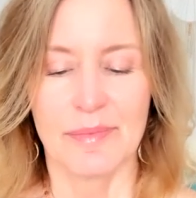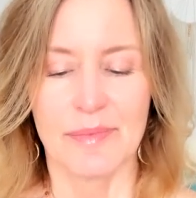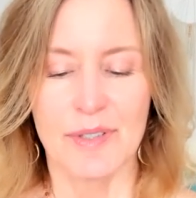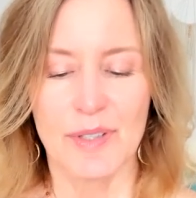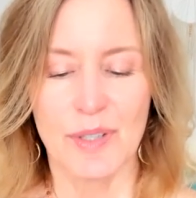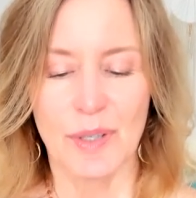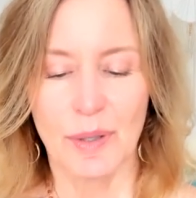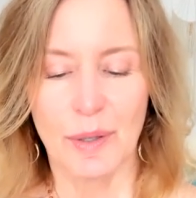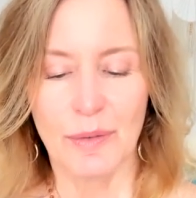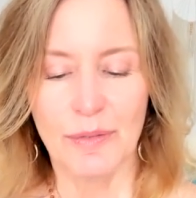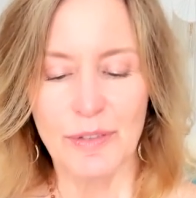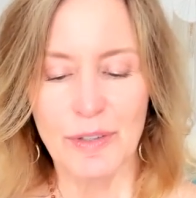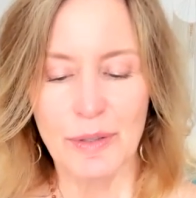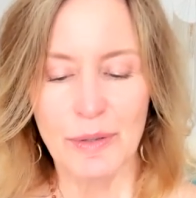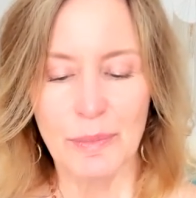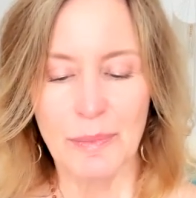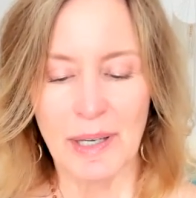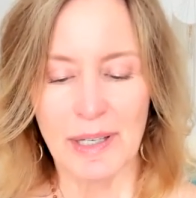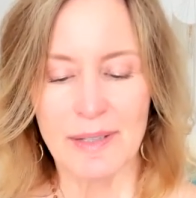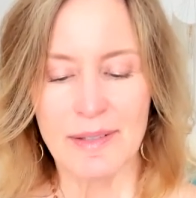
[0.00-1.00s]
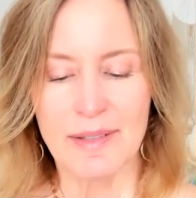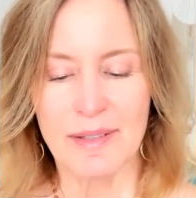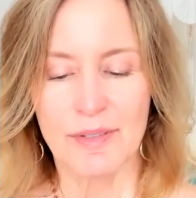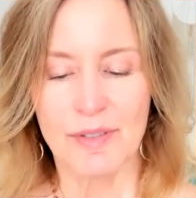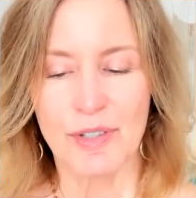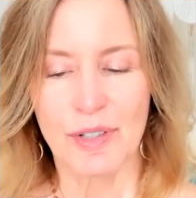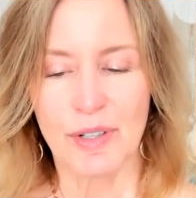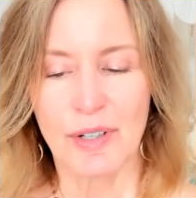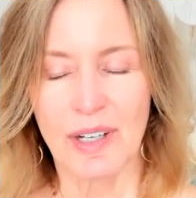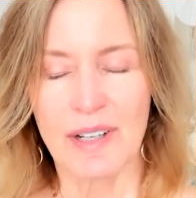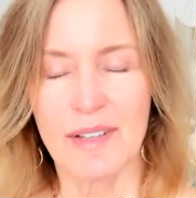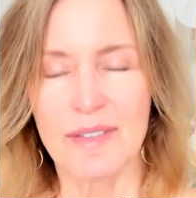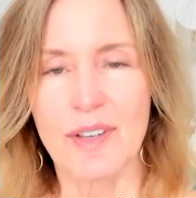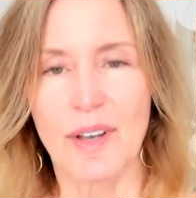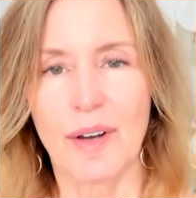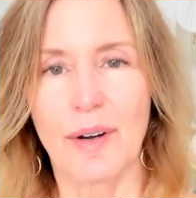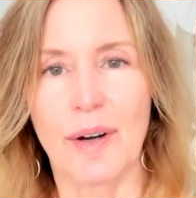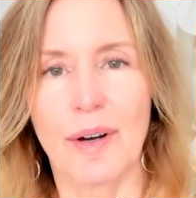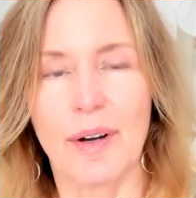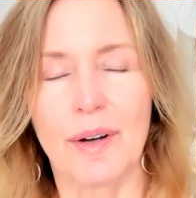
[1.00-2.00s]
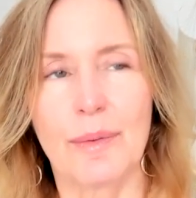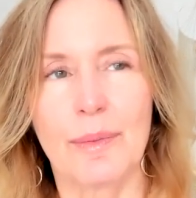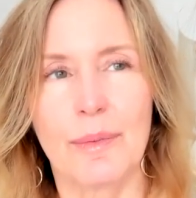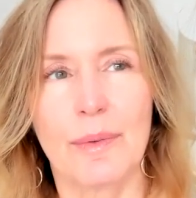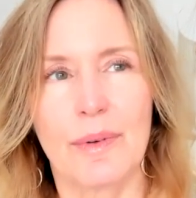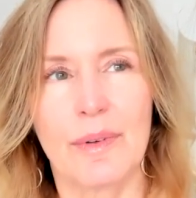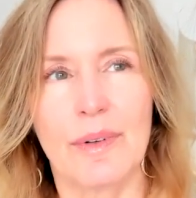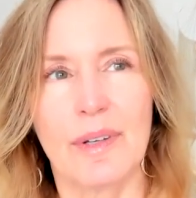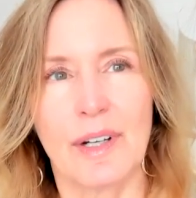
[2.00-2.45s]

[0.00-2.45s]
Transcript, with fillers: So, a few medicine journeys are